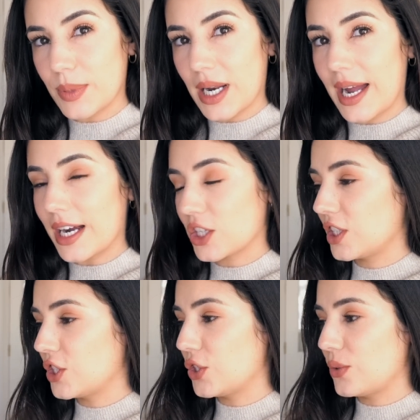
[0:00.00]
but I
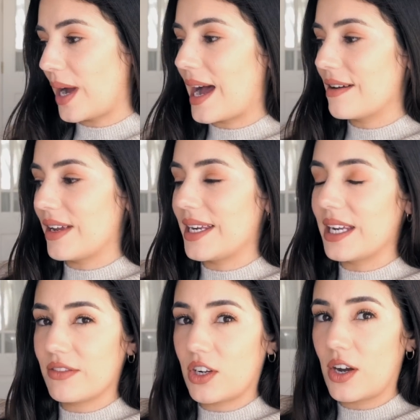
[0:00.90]
actually do have a
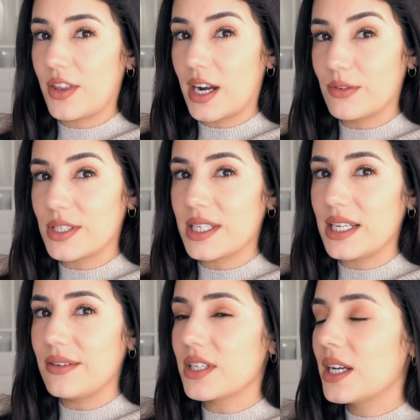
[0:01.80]
gift card that I
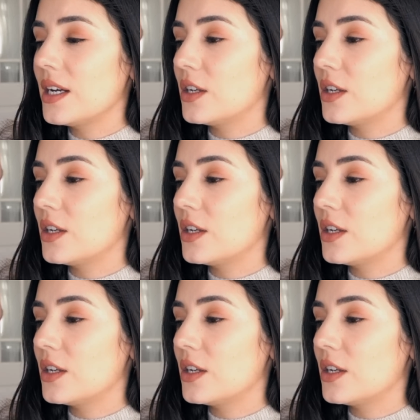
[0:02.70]
received,